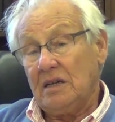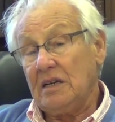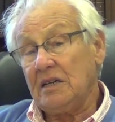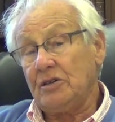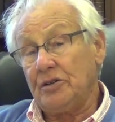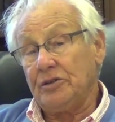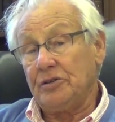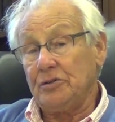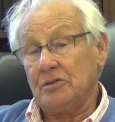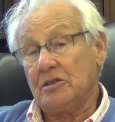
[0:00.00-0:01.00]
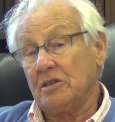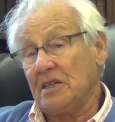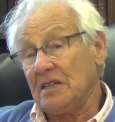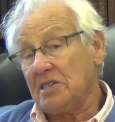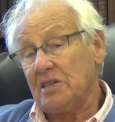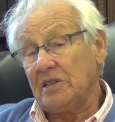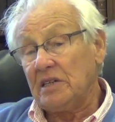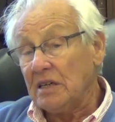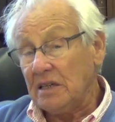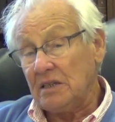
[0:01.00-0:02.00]
He introduced the
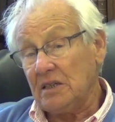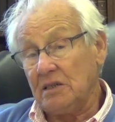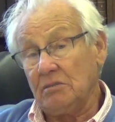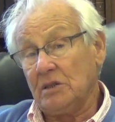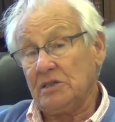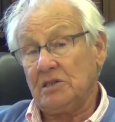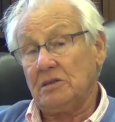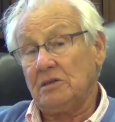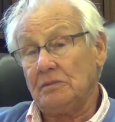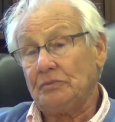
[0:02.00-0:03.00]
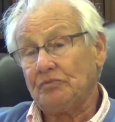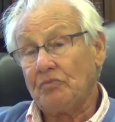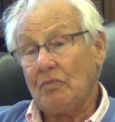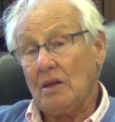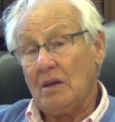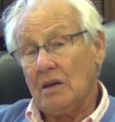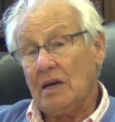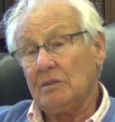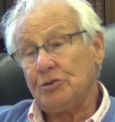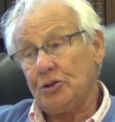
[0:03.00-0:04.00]
glycerinated muscle.
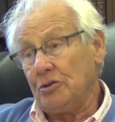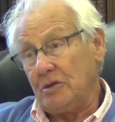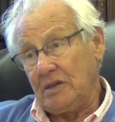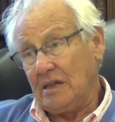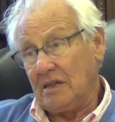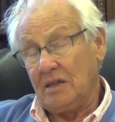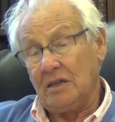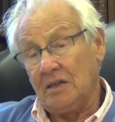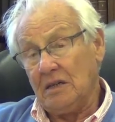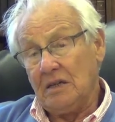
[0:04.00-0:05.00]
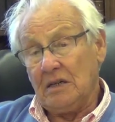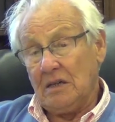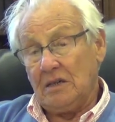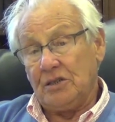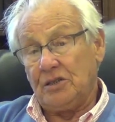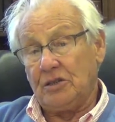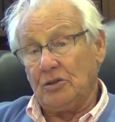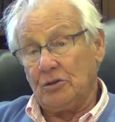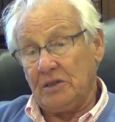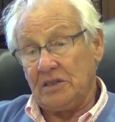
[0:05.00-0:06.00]
I'm sure there are
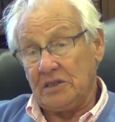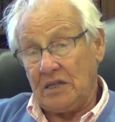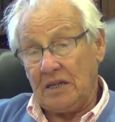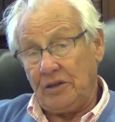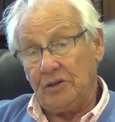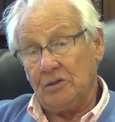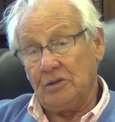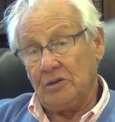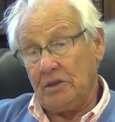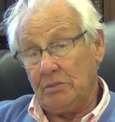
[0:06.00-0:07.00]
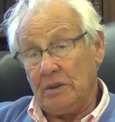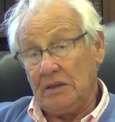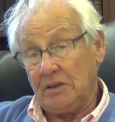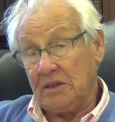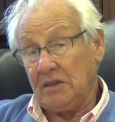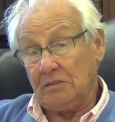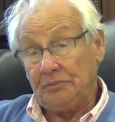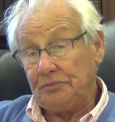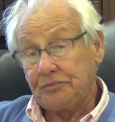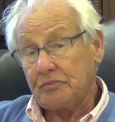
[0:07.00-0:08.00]
stories that you heard about it,
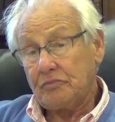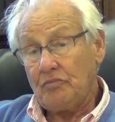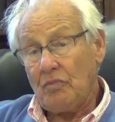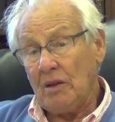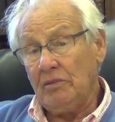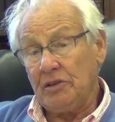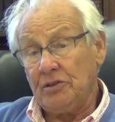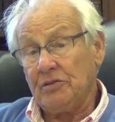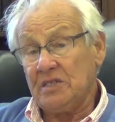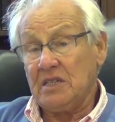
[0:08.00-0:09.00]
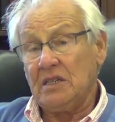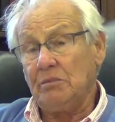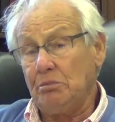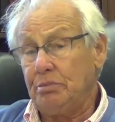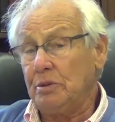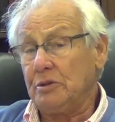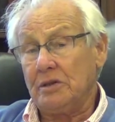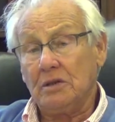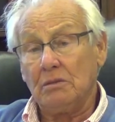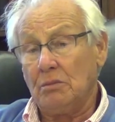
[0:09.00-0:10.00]
which was an
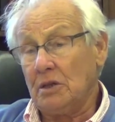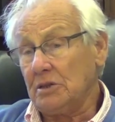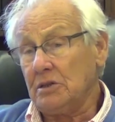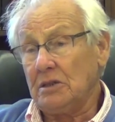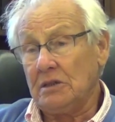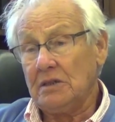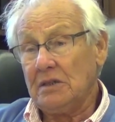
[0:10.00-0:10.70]
important model